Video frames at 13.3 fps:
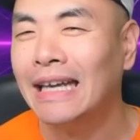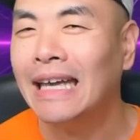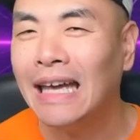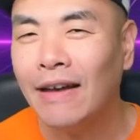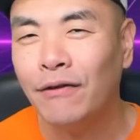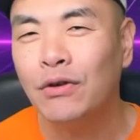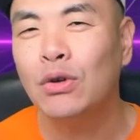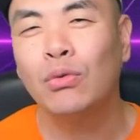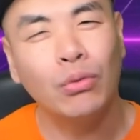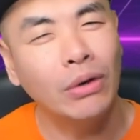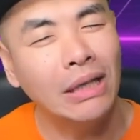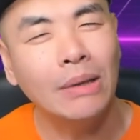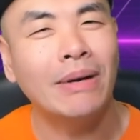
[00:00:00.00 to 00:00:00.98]
if you
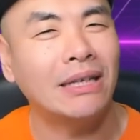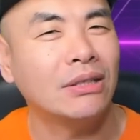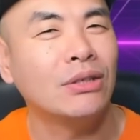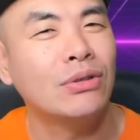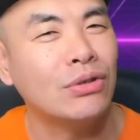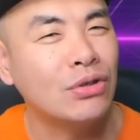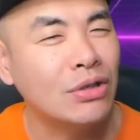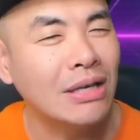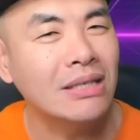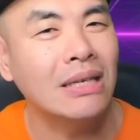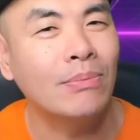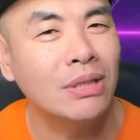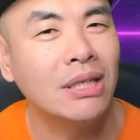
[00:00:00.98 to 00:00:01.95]
really plan to use it
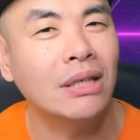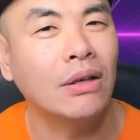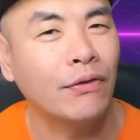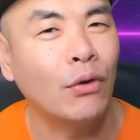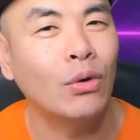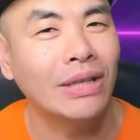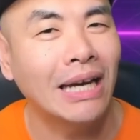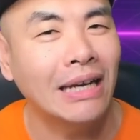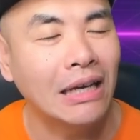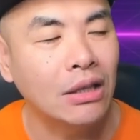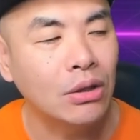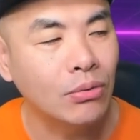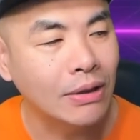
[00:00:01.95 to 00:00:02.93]
just in particular for that
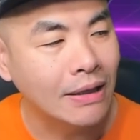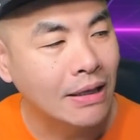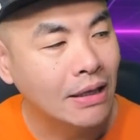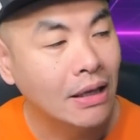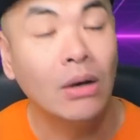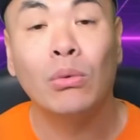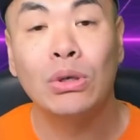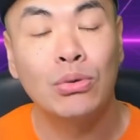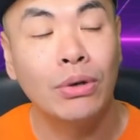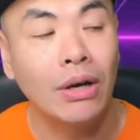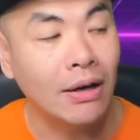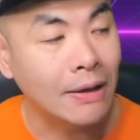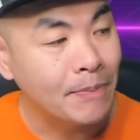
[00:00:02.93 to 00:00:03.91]
A3, which
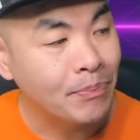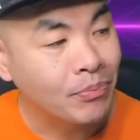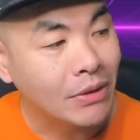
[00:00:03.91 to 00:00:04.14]
we are.